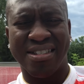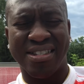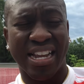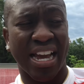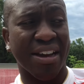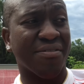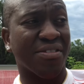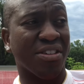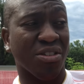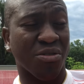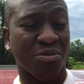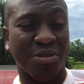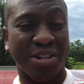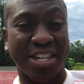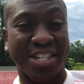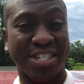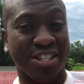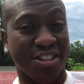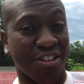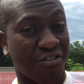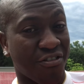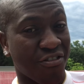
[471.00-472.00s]
David
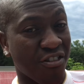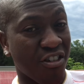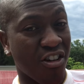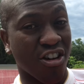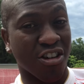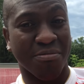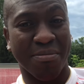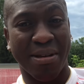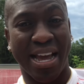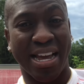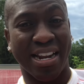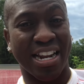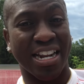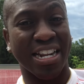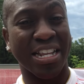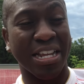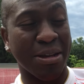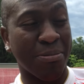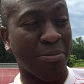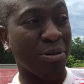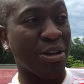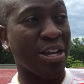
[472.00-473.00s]
Luiz is a fraud, man, and
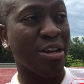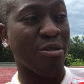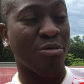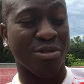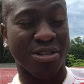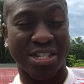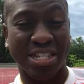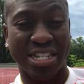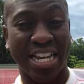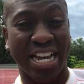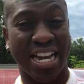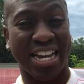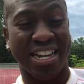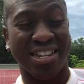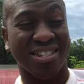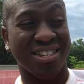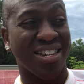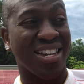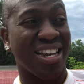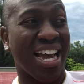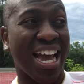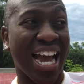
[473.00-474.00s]
he was scared.